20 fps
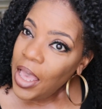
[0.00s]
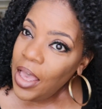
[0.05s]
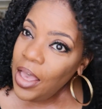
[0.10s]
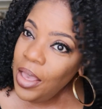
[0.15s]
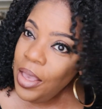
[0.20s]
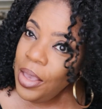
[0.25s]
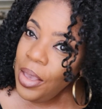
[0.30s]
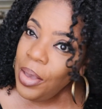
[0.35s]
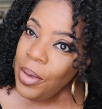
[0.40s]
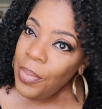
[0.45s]

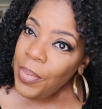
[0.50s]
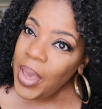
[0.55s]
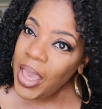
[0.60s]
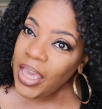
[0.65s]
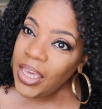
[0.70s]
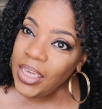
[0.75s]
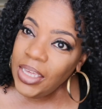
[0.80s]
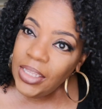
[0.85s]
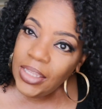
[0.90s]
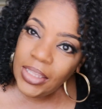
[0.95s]
Um,
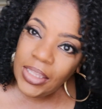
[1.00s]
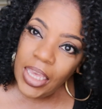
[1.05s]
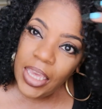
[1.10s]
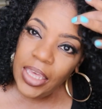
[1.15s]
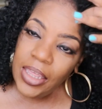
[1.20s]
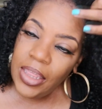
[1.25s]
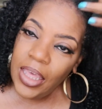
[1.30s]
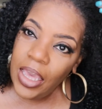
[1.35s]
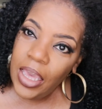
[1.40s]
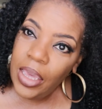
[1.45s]
I can
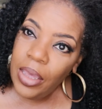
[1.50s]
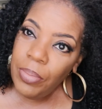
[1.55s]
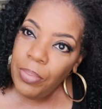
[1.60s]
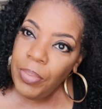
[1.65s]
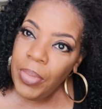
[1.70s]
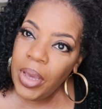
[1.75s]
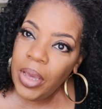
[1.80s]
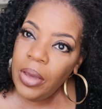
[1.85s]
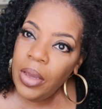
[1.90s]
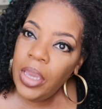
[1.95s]
say that
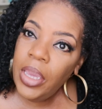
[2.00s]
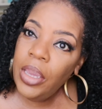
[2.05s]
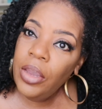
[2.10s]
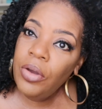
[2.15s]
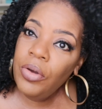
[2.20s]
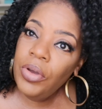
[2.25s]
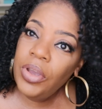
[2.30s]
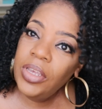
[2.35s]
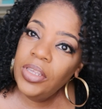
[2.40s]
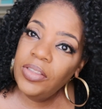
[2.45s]
my
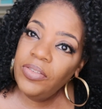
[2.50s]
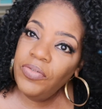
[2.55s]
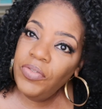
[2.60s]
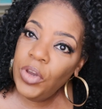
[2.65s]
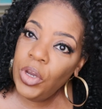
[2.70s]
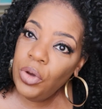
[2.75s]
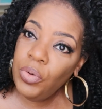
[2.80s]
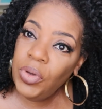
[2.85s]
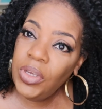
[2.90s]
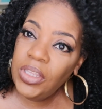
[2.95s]
hair is
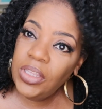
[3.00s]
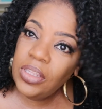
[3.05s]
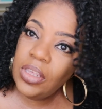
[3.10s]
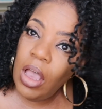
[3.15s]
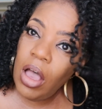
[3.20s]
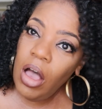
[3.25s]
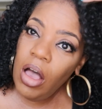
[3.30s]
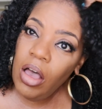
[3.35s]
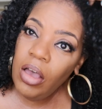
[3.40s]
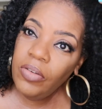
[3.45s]
very
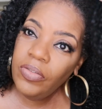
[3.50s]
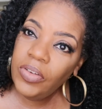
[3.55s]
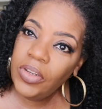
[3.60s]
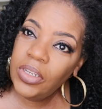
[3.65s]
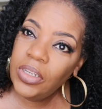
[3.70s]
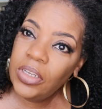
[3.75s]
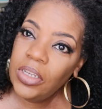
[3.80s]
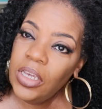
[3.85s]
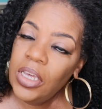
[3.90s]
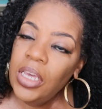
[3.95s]

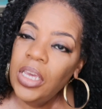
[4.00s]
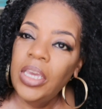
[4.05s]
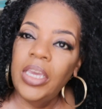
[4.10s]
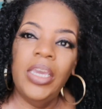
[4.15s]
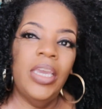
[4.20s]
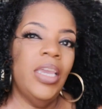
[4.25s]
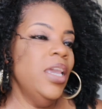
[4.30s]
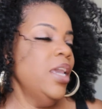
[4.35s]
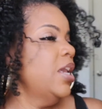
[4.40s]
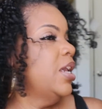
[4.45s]
soft.
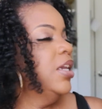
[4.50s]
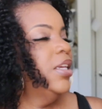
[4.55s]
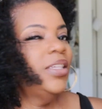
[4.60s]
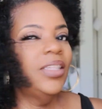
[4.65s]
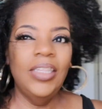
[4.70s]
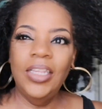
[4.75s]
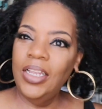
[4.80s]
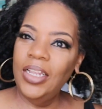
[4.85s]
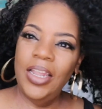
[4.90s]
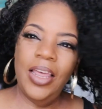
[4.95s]
It
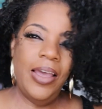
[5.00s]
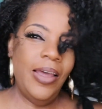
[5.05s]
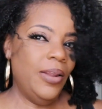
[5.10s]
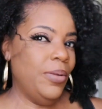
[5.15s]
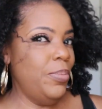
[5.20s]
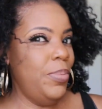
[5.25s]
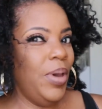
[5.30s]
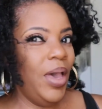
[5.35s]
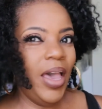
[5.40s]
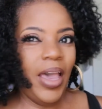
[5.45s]
has a lot
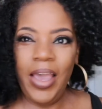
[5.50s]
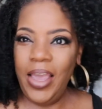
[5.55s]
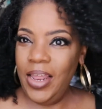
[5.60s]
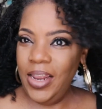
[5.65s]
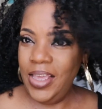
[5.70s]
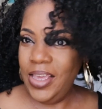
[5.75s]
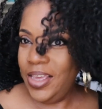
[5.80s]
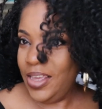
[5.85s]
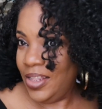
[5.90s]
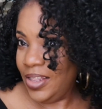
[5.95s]
of
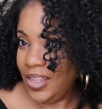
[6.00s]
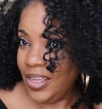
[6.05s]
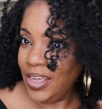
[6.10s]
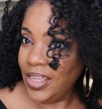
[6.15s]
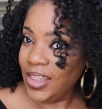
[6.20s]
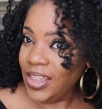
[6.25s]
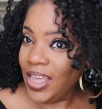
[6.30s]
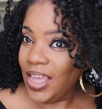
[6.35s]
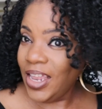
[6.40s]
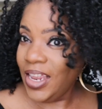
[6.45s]
body. Look
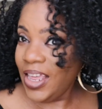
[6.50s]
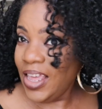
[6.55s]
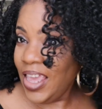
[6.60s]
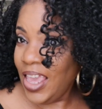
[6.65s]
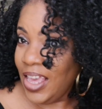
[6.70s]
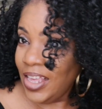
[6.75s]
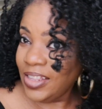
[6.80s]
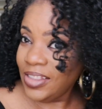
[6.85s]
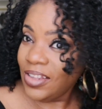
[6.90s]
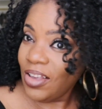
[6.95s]
at that. It
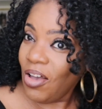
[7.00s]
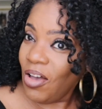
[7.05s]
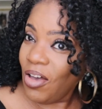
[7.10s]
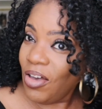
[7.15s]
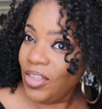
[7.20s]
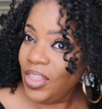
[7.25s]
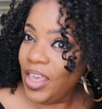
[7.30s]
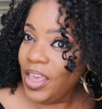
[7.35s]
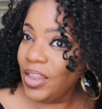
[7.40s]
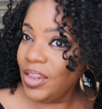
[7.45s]
has
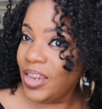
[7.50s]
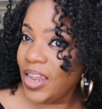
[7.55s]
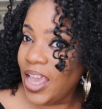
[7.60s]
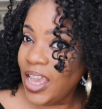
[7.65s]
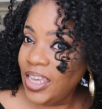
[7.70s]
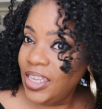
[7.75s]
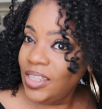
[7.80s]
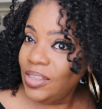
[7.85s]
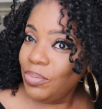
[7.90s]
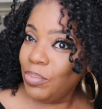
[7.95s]
all that
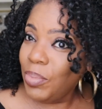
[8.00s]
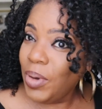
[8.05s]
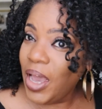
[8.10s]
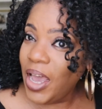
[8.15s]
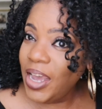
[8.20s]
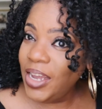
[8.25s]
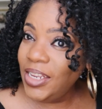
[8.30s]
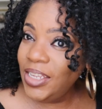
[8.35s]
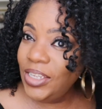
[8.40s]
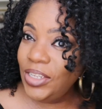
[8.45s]
nice
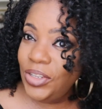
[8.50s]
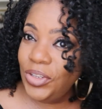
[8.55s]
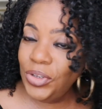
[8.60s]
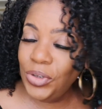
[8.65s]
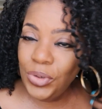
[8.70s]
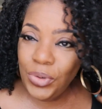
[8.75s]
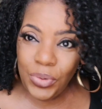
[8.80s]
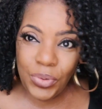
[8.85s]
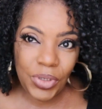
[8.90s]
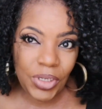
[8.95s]
body
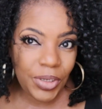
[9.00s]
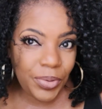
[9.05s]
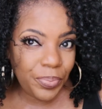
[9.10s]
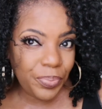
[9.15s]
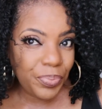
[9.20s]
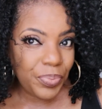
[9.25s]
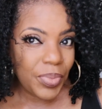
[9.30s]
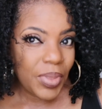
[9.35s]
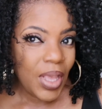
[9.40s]
to it.